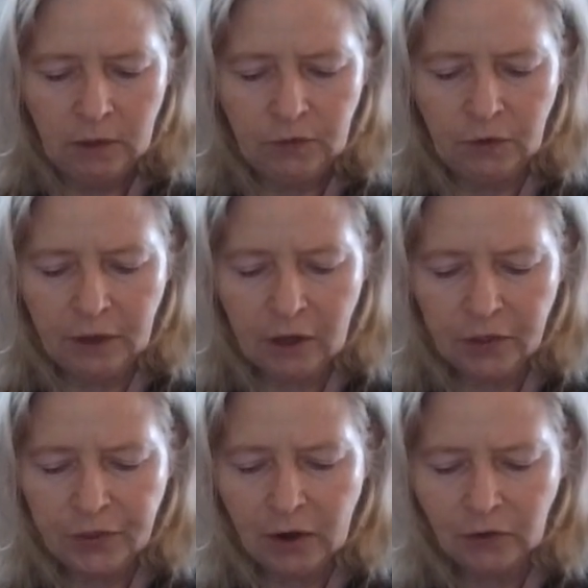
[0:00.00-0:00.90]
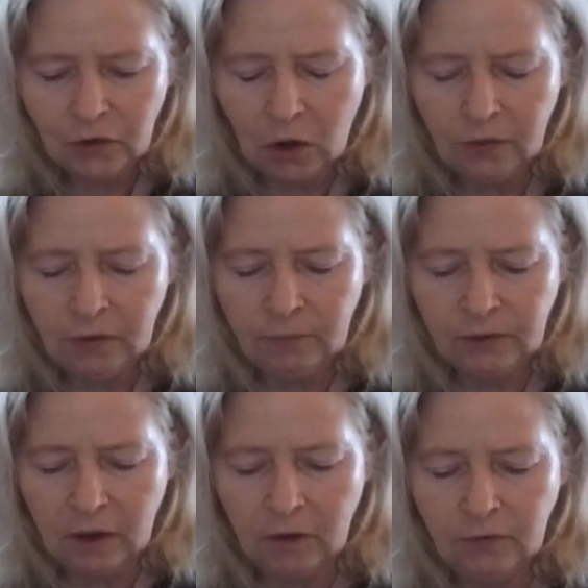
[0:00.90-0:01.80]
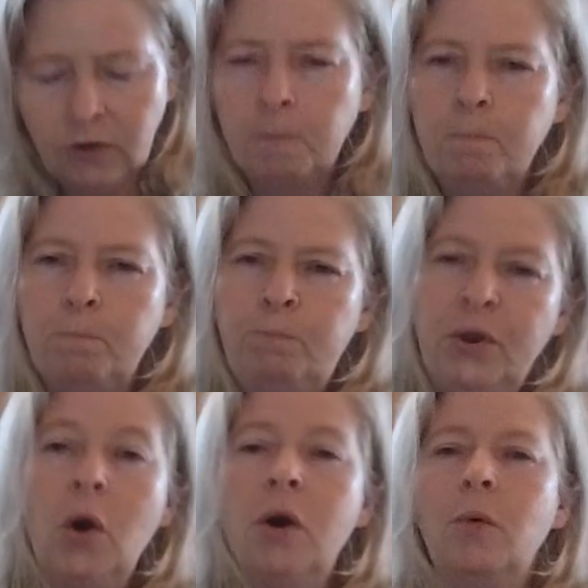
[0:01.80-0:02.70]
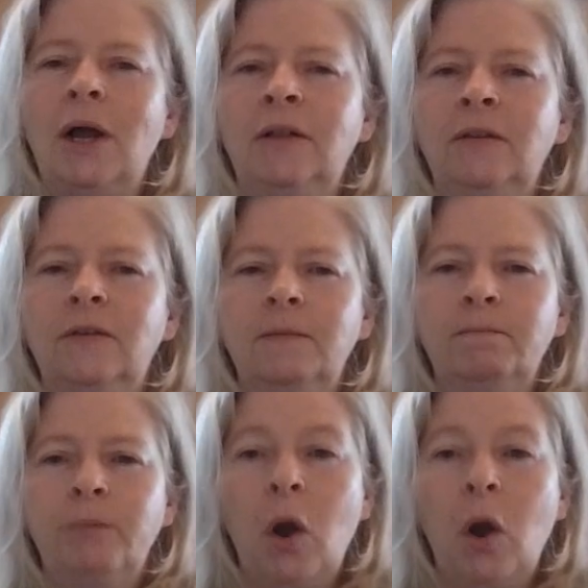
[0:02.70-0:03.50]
So the Cathars called themselves pure ones.